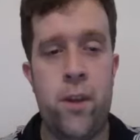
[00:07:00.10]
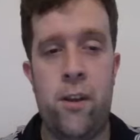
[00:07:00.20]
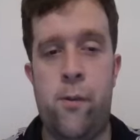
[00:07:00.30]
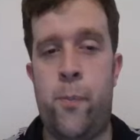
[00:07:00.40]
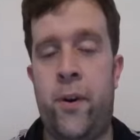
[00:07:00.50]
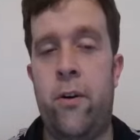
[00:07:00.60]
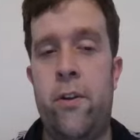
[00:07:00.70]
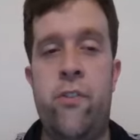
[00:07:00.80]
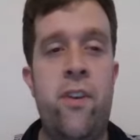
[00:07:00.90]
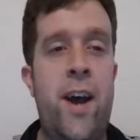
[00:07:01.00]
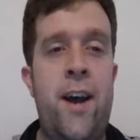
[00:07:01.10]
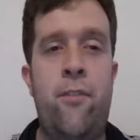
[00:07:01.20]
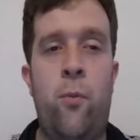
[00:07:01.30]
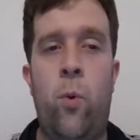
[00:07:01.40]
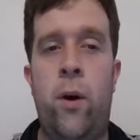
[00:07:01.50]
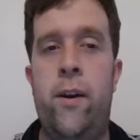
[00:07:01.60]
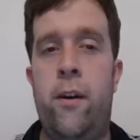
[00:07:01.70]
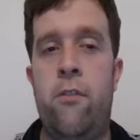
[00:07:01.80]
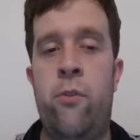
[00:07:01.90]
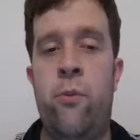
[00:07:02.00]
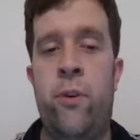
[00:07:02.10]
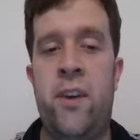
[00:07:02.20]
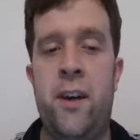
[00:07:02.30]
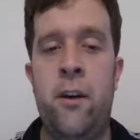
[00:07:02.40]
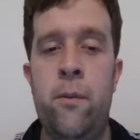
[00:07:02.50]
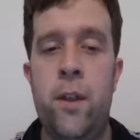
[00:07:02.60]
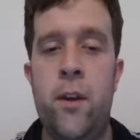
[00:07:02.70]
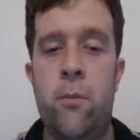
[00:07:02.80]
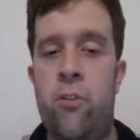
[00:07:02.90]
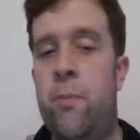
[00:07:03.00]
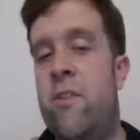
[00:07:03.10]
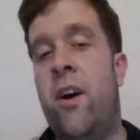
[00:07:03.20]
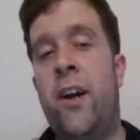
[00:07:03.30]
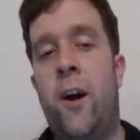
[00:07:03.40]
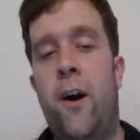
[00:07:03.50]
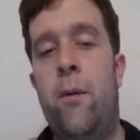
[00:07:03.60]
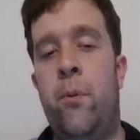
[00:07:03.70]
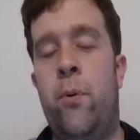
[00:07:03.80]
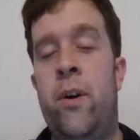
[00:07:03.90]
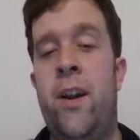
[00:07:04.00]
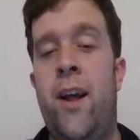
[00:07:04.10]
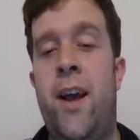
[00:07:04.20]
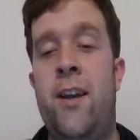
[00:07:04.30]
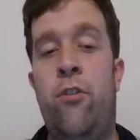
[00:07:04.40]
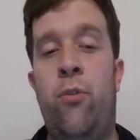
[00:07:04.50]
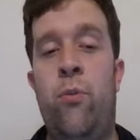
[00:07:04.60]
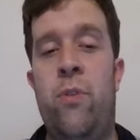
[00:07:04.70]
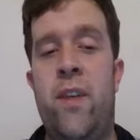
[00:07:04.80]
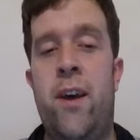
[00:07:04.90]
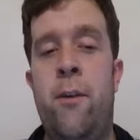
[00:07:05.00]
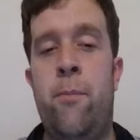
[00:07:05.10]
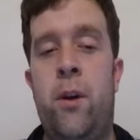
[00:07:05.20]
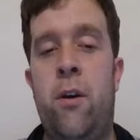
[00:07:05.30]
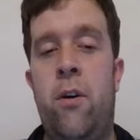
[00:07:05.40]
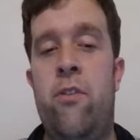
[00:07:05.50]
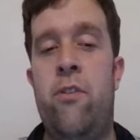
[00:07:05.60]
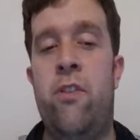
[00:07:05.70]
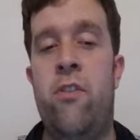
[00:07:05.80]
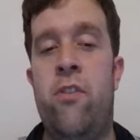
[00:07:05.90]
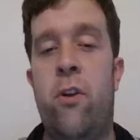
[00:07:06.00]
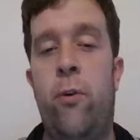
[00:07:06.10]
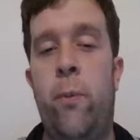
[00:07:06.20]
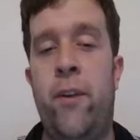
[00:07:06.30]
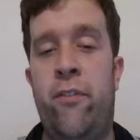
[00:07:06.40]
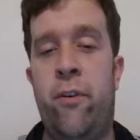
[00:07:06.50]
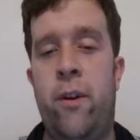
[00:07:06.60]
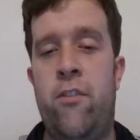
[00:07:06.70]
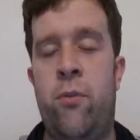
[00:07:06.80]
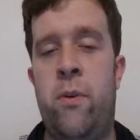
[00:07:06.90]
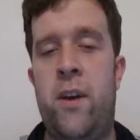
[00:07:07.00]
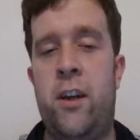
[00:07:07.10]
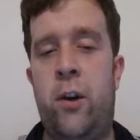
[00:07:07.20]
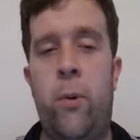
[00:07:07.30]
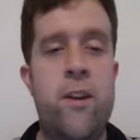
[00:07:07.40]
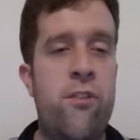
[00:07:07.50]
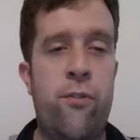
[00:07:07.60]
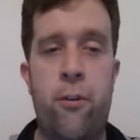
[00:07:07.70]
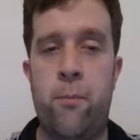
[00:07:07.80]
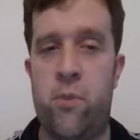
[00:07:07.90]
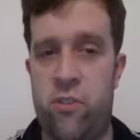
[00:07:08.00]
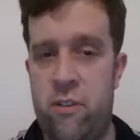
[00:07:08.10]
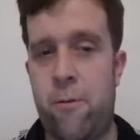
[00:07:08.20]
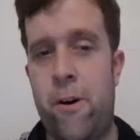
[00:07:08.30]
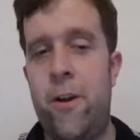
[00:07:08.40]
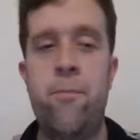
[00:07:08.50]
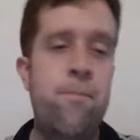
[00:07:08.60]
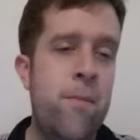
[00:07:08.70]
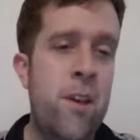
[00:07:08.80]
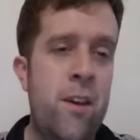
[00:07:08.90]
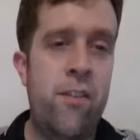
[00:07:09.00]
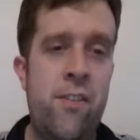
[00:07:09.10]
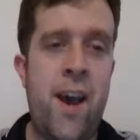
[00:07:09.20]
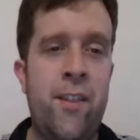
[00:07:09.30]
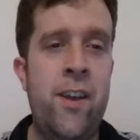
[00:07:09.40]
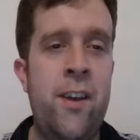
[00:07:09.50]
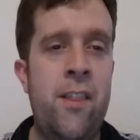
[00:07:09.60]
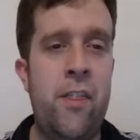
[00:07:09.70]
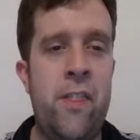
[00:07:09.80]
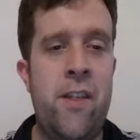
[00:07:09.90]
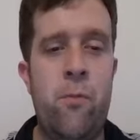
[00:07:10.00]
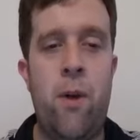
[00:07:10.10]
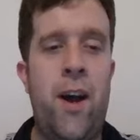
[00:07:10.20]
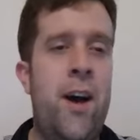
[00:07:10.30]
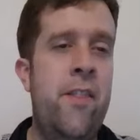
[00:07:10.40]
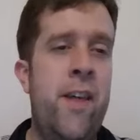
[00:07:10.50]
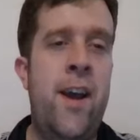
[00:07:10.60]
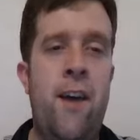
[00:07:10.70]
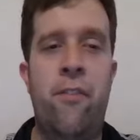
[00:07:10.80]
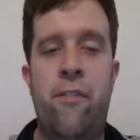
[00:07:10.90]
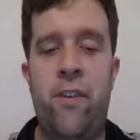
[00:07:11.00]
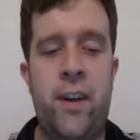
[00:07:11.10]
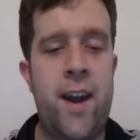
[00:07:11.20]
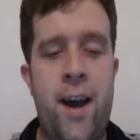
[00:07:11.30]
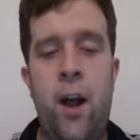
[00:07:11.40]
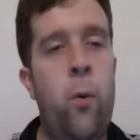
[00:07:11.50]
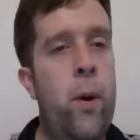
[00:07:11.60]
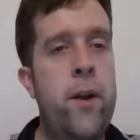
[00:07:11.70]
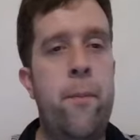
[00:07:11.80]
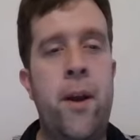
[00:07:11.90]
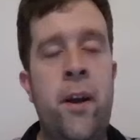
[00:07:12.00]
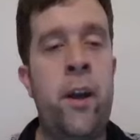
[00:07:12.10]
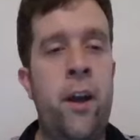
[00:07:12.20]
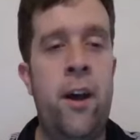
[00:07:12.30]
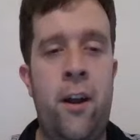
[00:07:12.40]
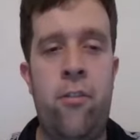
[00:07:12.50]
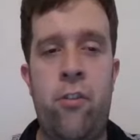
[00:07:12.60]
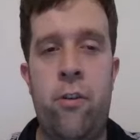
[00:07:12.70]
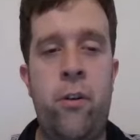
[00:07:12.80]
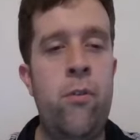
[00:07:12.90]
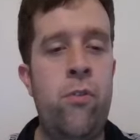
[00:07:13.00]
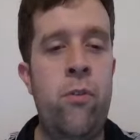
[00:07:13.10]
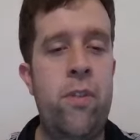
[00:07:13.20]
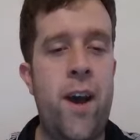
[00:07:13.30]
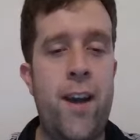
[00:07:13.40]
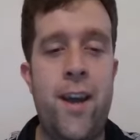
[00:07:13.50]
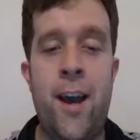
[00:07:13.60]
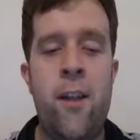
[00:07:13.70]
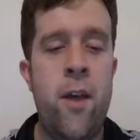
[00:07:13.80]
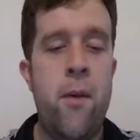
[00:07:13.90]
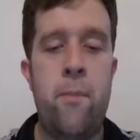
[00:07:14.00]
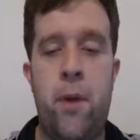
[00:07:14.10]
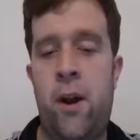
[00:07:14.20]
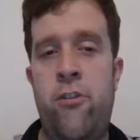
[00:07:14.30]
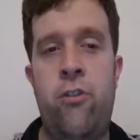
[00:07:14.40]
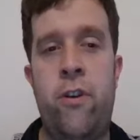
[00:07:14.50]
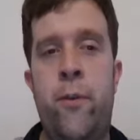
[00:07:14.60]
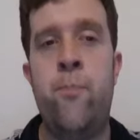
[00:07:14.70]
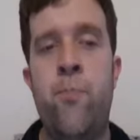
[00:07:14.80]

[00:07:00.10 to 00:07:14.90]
is because I have a one and a two here, which means I can't put a two there because there's no way for it to increase from zero. Sadly, uh, they haven't figured out a way to make uh, Sudokus do that yet, but I should.